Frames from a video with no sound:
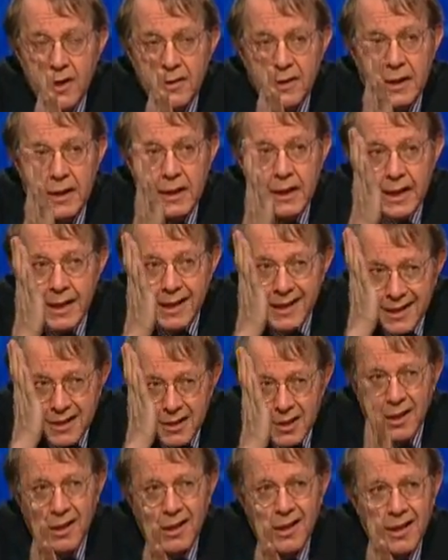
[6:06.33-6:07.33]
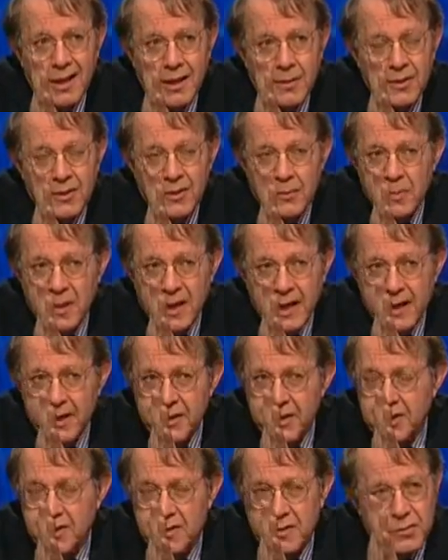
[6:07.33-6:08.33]
than at any time in the
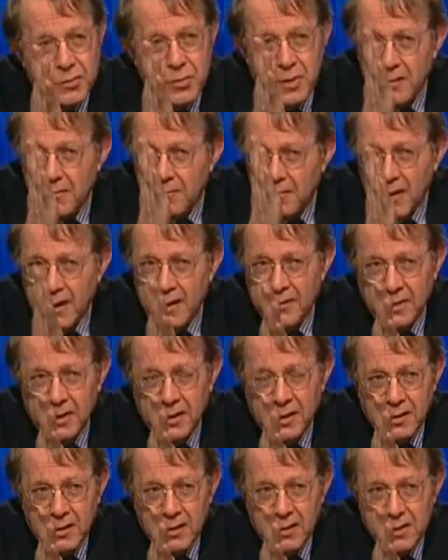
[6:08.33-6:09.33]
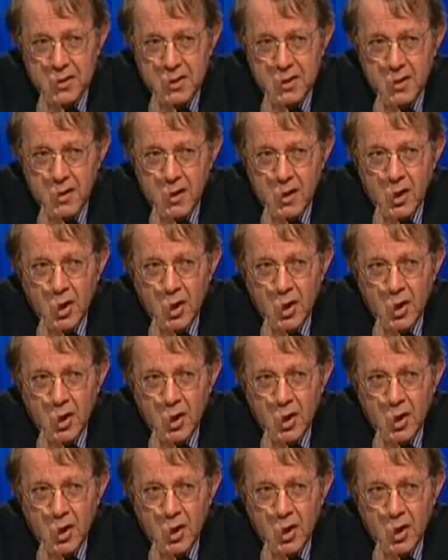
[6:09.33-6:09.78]
past 25 years,